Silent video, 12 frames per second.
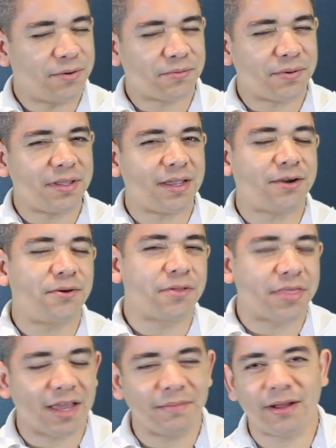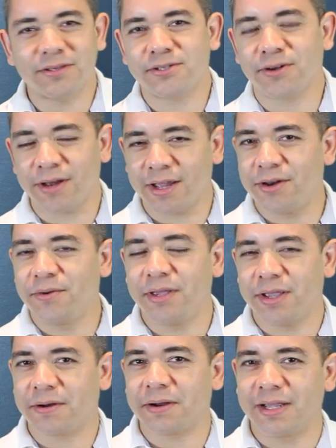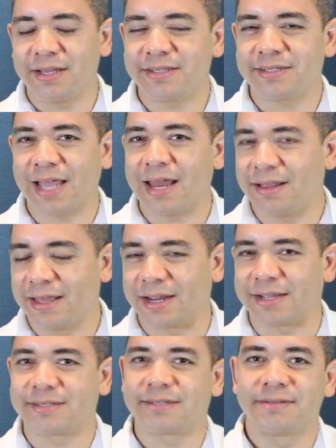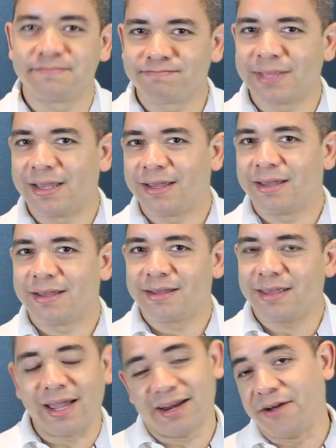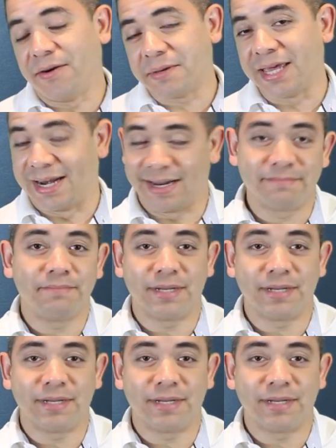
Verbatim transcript: know, a really cool thing about starting a new year is analytics. Yeah, I know, I'm kidding.